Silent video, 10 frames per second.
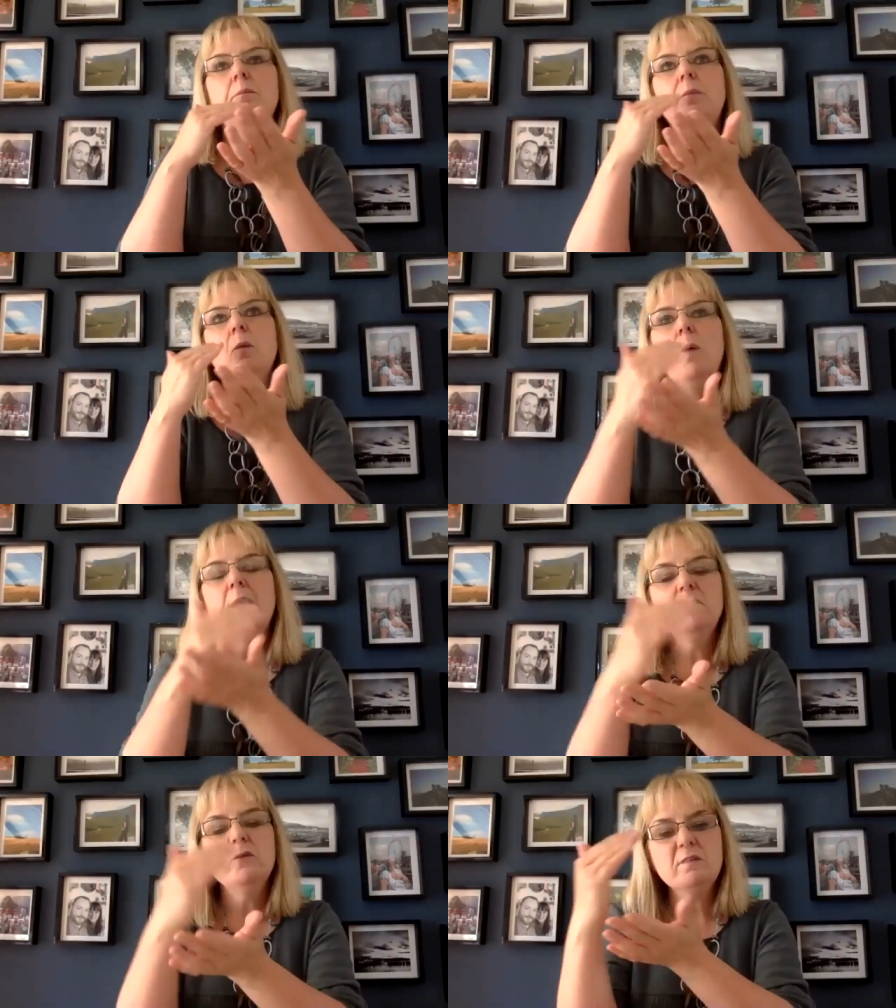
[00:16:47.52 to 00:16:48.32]
But when
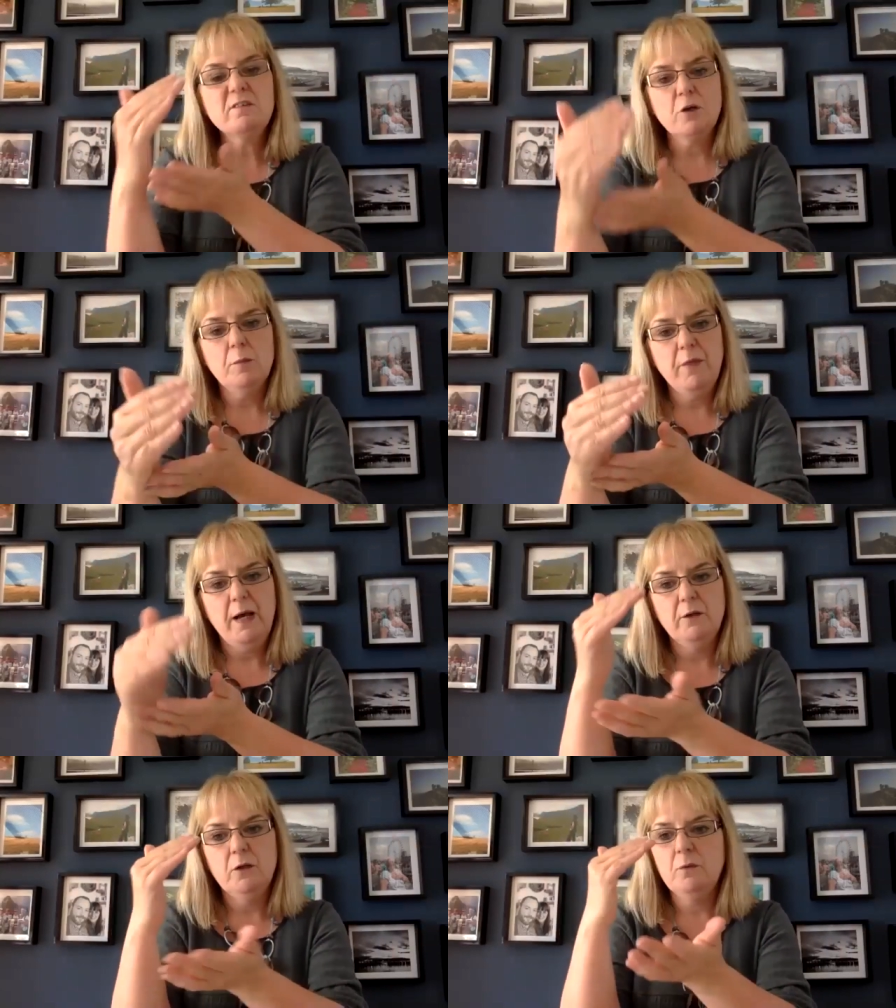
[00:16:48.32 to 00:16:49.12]
do you stop
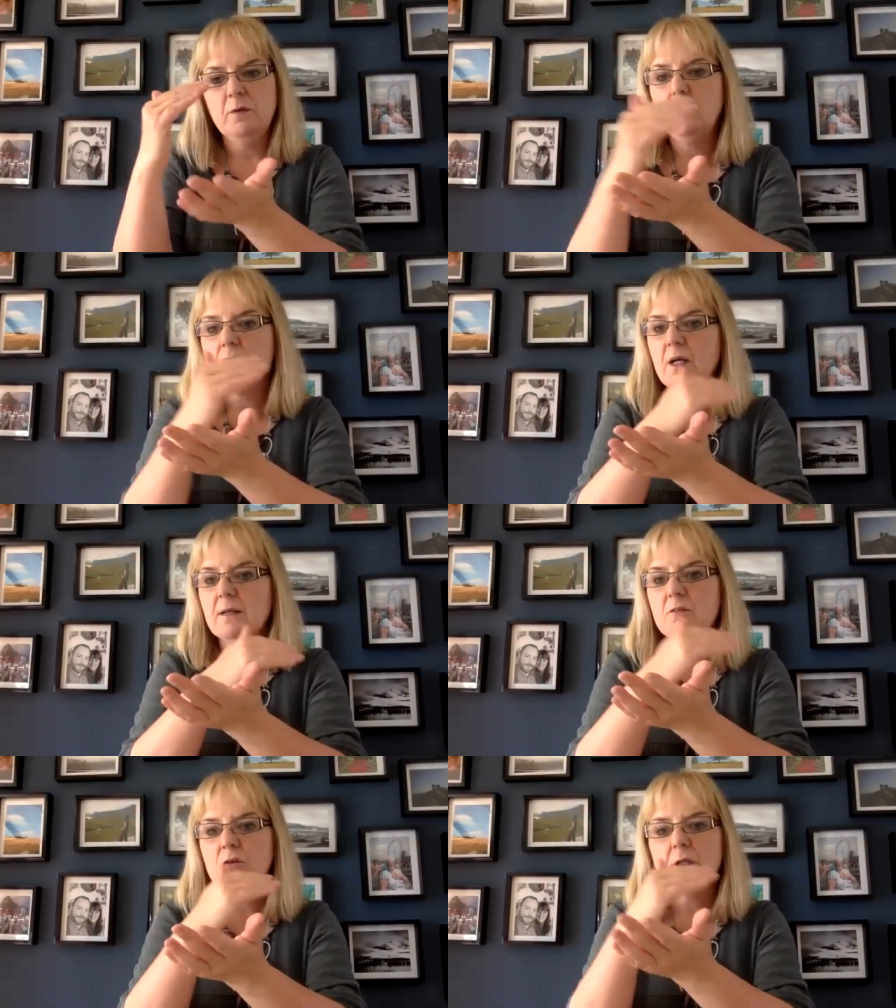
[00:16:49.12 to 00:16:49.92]
that? You know, we have
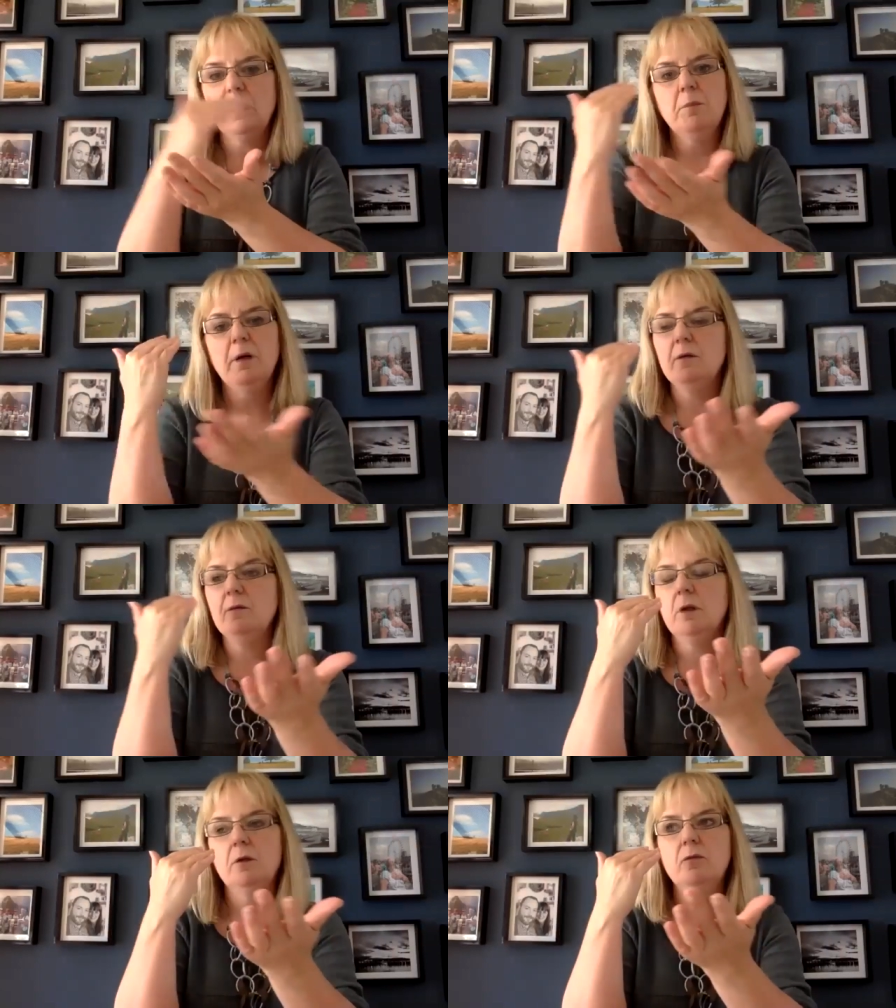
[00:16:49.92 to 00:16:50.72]
hotels talking about,
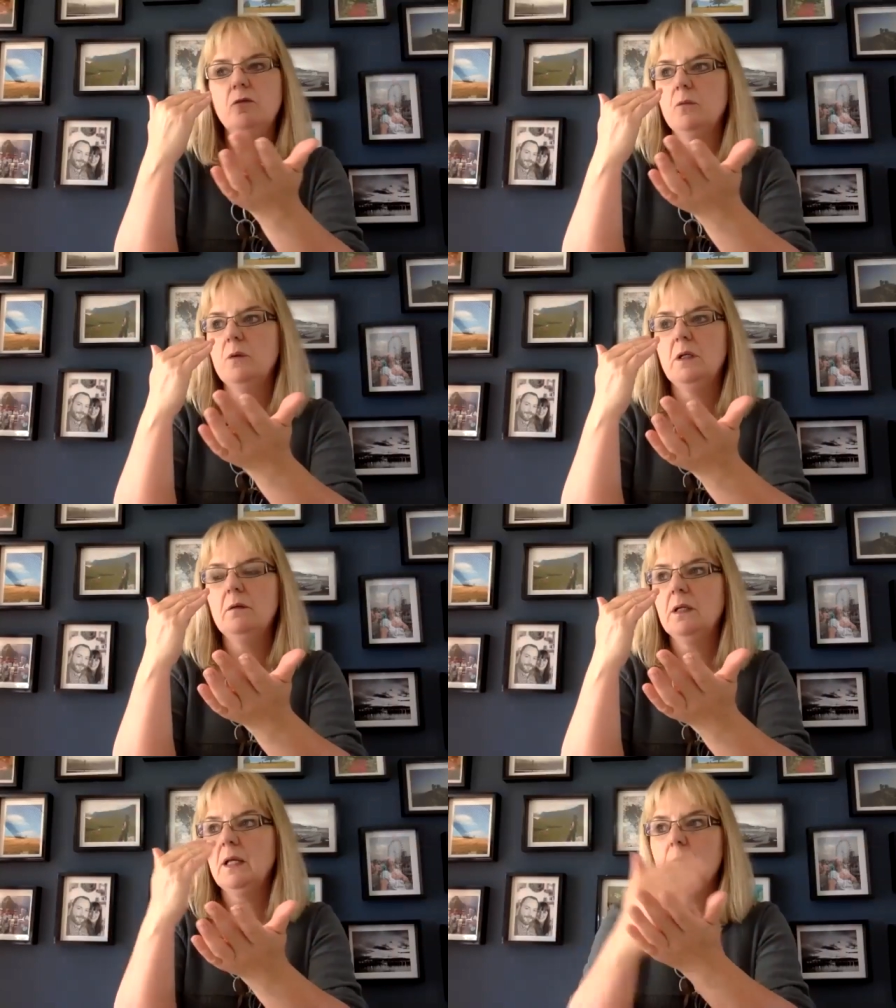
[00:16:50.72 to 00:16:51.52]
you know, do we
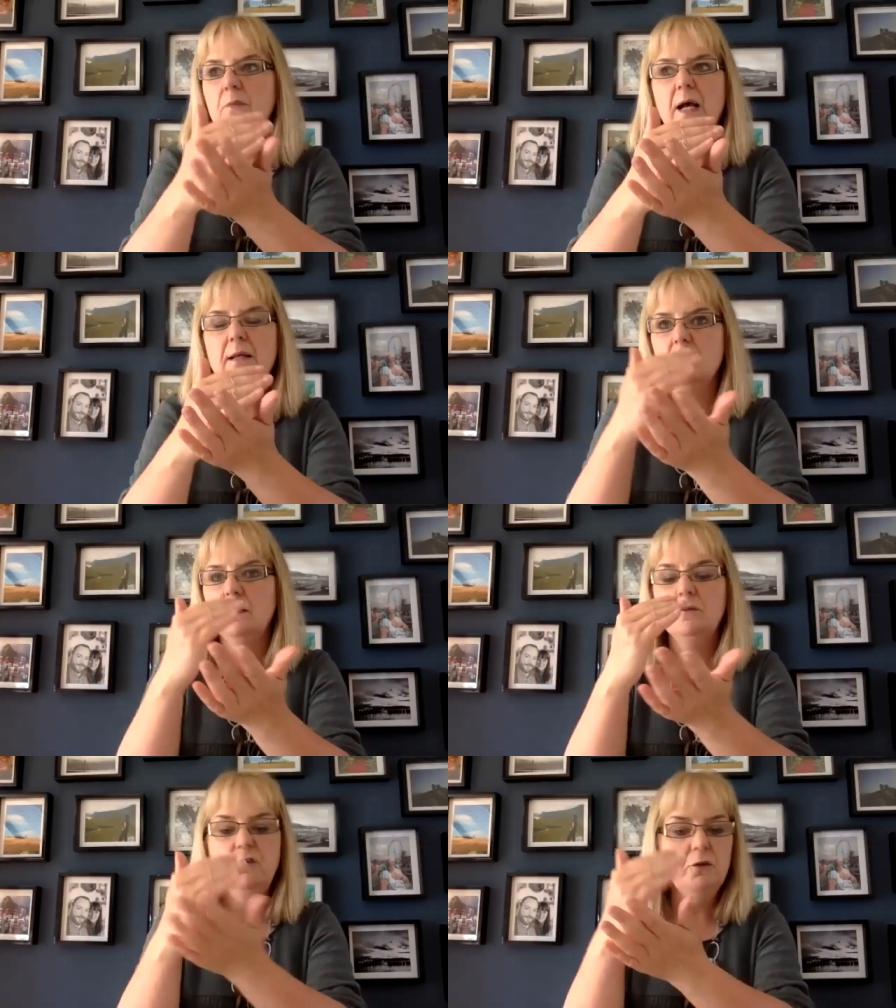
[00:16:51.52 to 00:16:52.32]
keep that
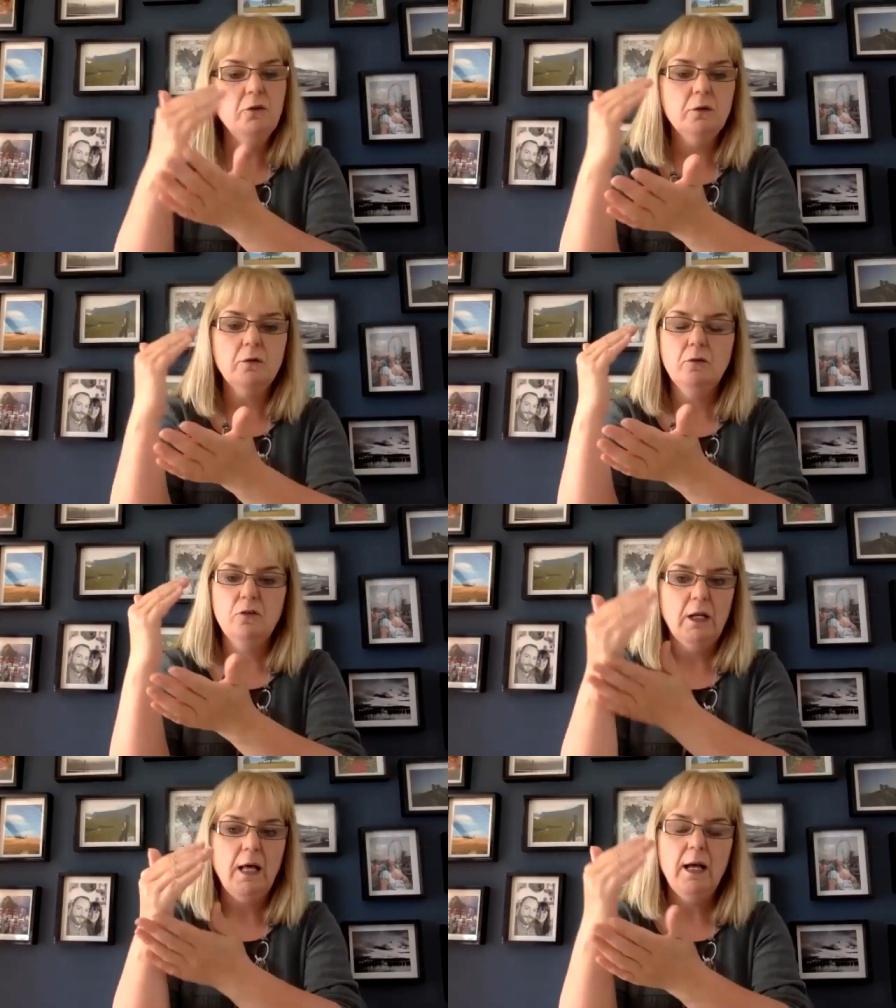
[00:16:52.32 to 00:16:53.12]
in June,
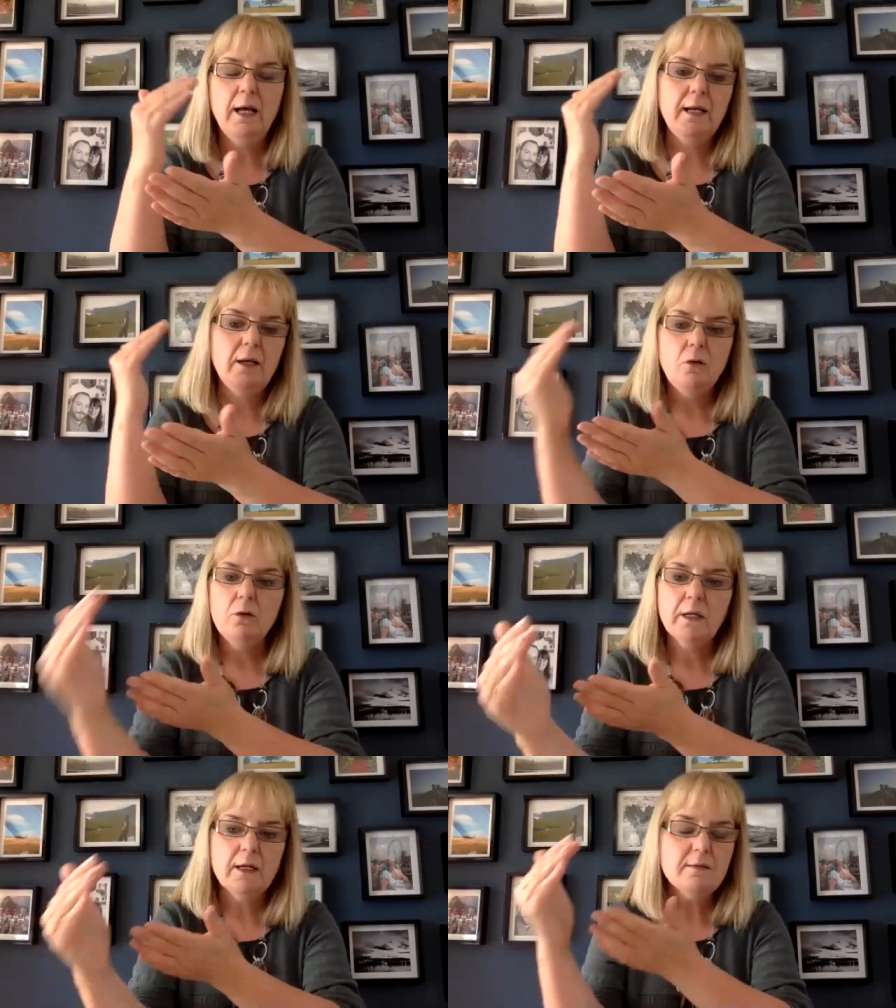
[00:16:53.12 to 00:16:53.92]
July,
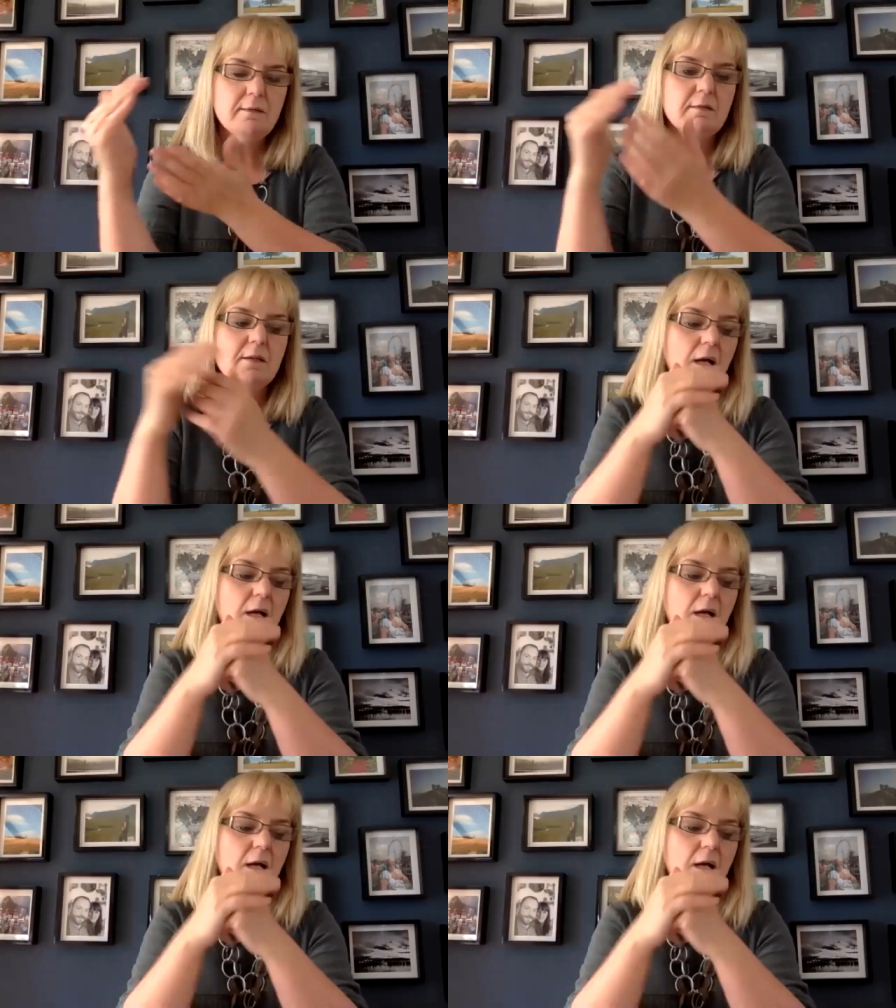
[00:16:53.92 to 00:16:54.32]
August?